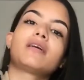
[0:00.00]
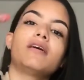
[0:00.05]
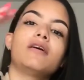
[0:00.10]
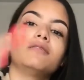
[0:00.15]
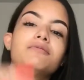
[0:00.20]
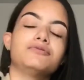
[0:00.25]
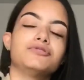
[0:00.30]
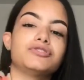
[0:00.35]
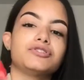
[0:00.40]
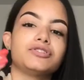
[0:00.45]

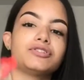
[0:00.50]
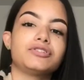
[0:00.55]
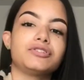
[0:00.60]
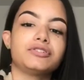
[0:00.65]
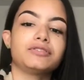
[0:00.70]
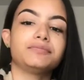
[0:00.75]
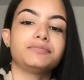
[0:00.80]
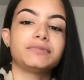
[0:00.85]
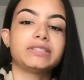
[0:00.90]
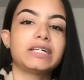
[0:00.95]
I've just
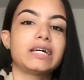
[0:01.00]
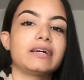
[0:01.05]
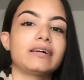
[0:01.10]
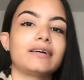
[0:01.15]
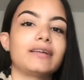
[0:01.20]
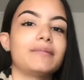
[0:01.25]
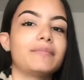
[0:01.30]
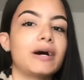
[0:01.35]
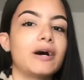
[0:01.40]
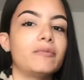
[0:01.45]

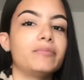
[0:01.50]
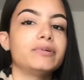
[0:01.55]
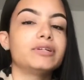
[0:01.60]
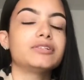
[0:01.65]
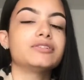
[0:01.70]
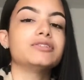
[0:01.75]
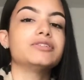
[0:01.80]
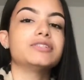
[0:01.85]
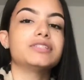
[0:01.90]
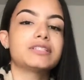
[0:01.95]
taken them out
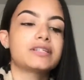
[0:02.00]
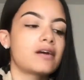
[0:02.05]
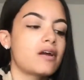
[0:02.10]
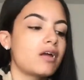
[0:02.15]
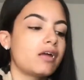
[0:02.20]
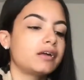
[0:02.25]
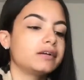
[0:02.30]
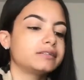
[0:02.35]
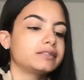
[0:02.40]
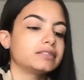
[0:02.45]
because
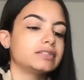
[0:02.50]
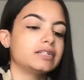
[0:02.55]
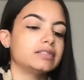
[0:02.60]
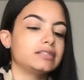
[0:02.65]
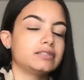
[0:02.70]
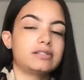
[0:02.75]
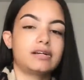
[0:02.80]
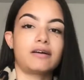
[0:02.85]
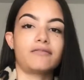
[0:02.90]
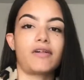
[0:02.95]
I
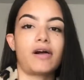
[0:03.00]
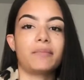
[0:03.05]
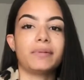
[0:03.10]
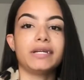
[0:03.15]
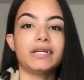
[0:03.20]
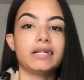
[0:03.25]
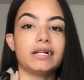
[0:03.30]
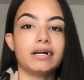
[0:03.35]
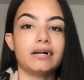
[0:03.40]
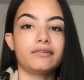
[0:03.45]
didn't have that
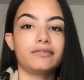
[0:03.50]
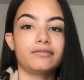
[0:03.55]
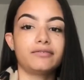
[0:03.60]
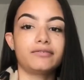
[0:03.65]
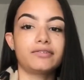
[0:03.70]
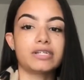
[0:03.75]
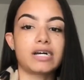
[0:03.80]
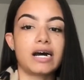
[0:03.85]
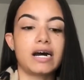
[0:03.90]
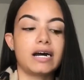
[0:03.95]
many
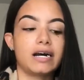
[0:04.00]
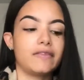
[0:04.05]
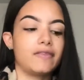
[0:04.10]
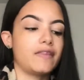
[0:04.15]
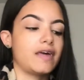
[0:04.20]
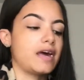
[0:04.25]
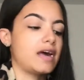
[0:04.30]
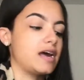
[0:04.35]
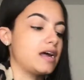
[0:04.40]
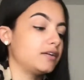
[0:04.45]
left, and
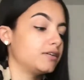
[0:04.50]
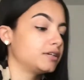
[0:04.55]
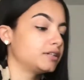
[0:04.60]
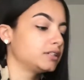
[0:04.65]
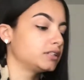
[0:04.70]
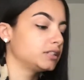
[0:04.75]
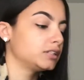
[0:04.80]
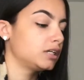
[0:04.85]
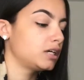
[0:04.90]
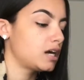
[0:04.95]
then
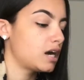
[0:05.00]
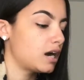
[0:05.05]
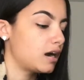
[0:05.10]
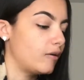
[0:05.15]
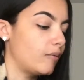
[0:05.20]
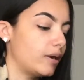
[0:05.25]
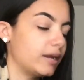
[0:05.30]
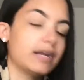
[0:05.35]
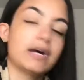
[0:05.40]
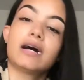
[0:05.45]
I
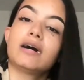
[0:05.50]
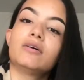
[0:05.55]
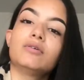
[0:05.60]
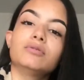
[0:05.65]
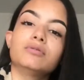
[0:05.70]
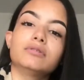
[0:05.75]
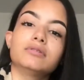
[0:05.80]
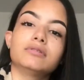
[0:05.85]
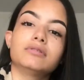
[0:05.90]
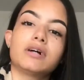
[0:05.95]
went
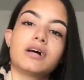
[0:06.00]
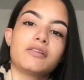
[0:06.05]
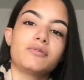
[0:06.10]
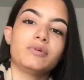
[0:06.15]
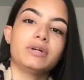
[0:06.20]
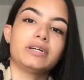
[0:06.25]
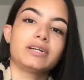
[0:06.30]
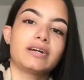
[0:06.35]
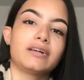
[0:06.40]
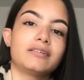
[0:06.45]
out at the
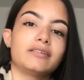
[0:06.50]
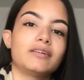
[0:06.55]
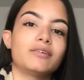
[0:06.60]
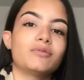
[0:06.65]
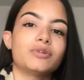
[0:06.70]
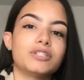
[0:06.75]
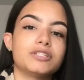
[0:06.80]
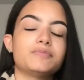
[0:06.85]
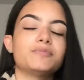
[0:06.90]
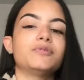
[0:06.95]
weekend and I
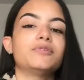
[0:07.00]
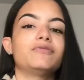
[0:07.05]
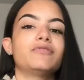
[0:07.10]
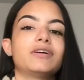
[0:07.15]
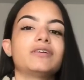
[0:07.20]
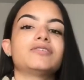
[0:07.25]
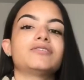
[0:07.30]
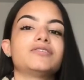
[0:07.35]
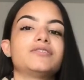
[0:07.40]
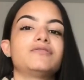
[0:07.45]
wanted to put
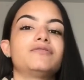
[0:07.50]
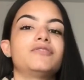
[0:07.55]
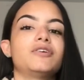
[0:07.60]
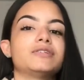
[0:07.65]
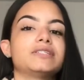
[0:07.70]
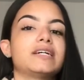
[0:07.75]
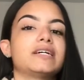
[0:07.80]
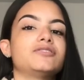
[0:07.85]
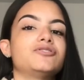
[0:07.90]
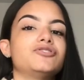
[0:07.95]
false
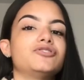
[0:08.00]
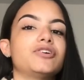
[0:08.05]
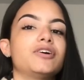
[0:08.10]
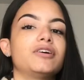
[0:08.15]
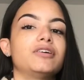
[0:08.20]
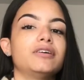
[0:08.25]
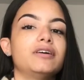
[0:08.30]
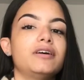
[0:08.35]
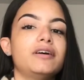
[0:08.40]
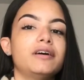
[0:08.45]
lashes
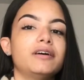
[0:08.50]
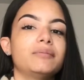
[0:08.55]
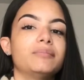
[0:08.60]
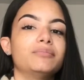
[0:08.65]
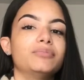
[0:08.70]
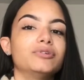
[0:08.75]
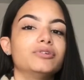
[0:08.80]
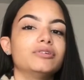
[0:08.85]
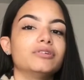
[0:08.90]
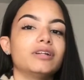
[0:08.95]
on,
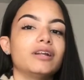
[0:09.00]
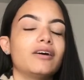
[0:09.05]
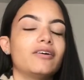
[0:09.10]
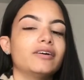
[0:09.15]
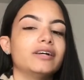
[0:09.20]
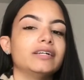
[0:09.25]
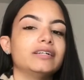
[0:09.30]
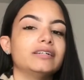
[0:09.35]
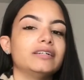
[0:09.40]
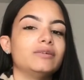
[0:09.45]
but
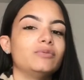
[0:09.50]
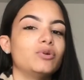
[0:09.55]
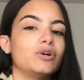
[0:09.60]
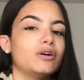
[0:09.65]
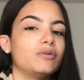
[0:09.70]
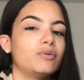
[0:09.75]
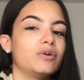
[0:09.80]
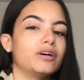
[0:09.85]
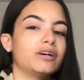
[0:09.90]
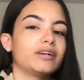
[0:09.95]
like it
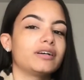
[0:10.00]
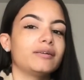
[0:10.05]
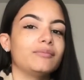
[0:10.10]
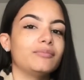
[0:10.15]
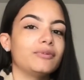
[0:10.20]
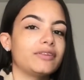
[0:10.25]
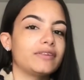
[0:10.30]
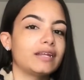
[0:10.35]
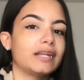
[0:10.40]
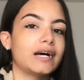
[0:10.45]
weren't working
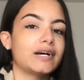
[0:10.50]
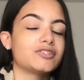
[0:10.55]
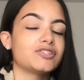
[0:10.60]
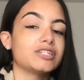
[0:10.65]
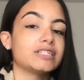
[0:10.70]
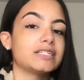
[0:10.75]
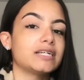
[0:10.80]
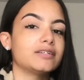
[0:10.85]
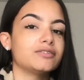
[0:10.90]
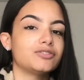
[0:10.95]
with the lash
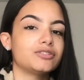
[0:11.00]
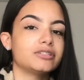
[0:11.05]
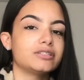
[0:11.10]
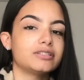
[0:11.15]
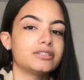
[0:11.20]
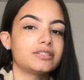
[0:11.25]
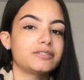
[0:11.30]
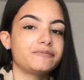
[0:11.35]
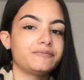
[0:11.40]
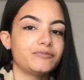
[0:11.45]

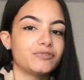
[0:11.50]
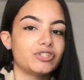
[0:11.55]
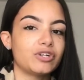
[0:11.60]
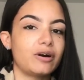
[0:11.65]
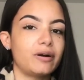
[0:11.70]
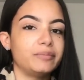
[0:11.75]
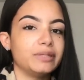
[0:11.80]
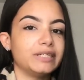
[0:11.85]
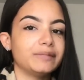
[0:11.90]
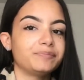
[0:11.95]
extensions, do you know
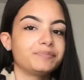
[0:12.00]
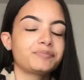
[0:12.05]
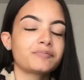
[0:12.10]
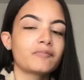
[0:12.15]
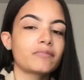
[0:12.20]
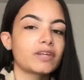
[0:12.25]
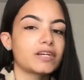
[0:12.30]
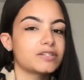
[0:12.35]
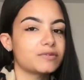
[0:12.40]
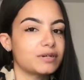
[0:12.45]
what I mean?
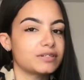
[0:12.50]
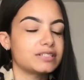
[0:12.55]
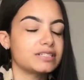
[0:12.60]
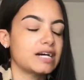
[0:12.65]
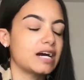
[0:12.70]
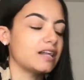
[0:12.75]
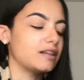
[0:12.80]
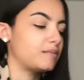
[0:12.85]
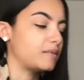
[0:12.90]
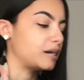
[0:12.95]
So I had to
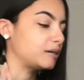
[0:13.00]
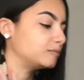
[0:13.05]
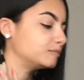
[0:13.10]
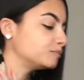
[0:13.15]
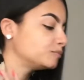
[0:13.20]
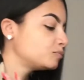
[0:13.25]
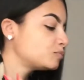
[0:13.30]
take them out.